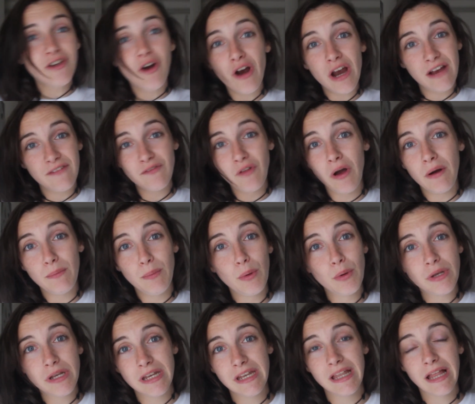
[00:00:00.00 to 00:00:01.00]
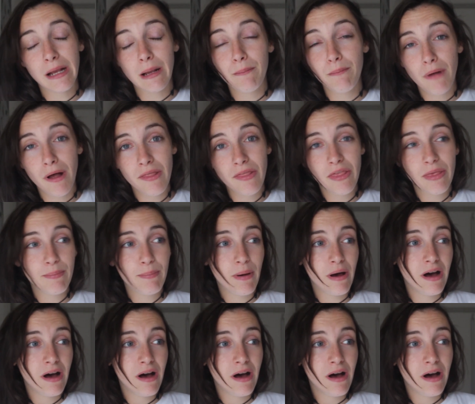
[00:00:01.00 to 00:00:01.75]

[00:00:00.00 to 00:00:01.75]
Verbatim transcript: Sorry I've not uploaded in like a month,